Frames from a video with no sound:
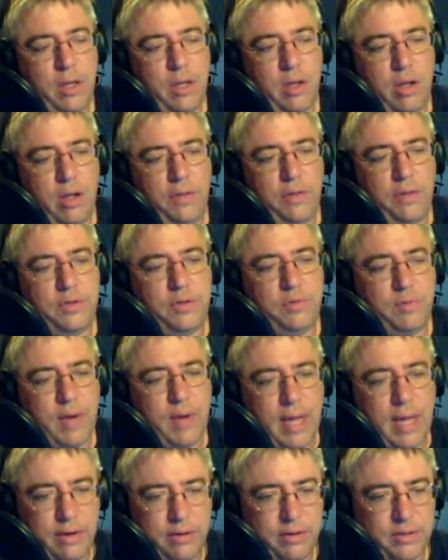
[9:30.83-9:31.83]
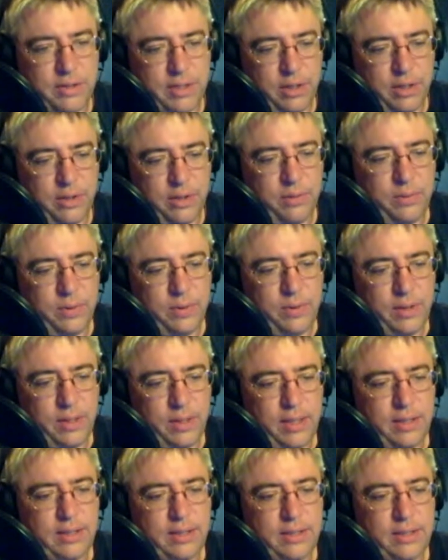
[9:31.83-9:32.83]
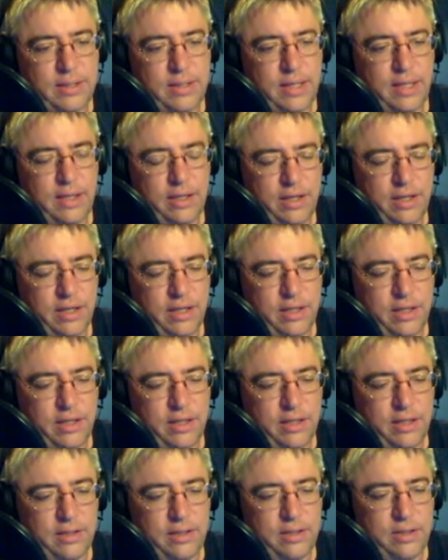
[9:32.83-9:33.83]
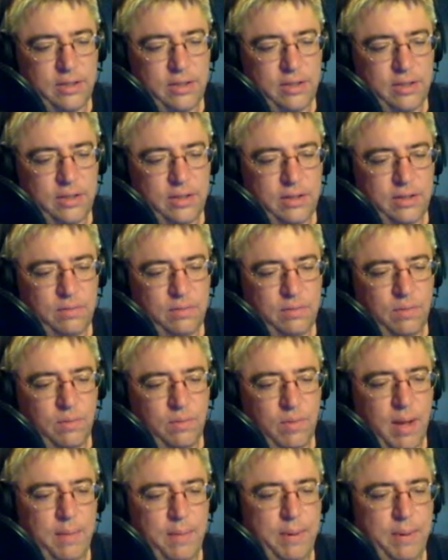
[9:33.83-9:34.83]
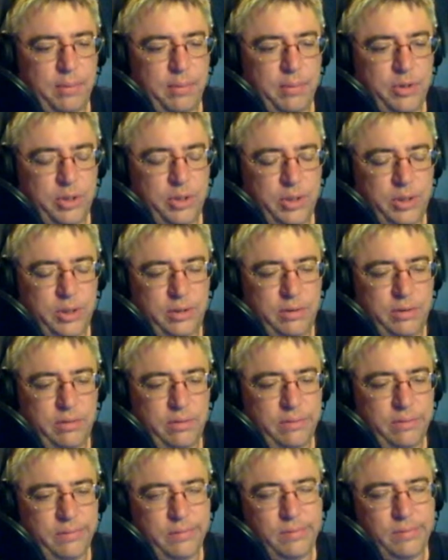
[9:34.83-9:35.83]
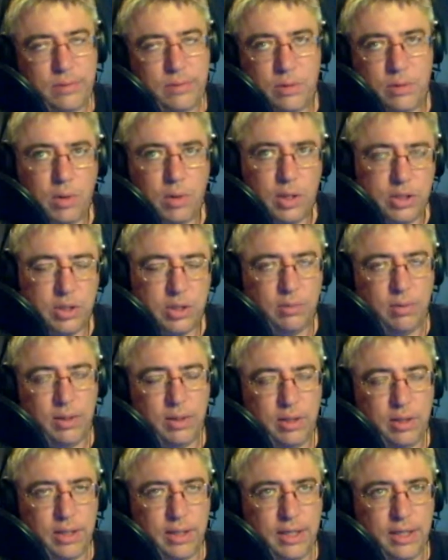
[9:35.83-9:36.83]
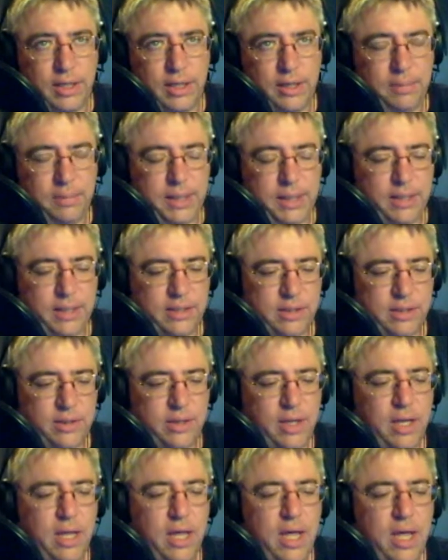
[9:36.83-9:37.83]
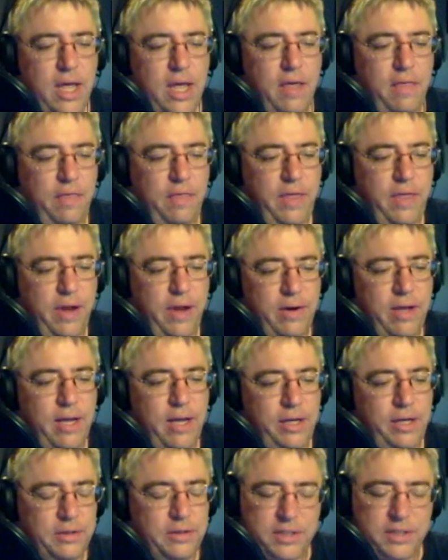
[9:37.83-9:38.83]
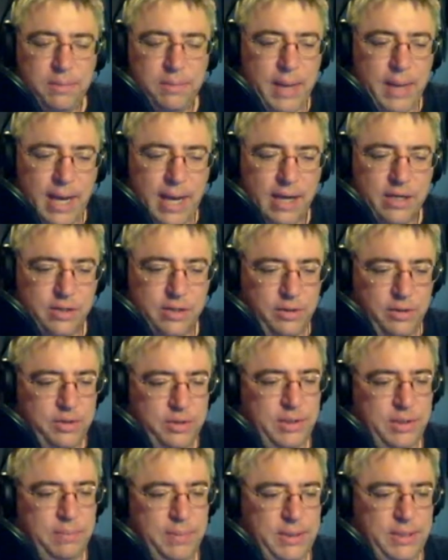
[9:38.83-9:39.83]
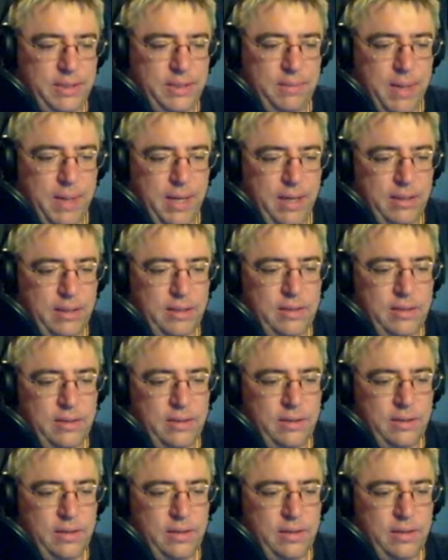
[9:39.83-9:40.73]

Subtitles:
on those routers, though, and this is the other thing that's why people should question whether or not they need to be concerned, they're not using bash, they're using BusyBox.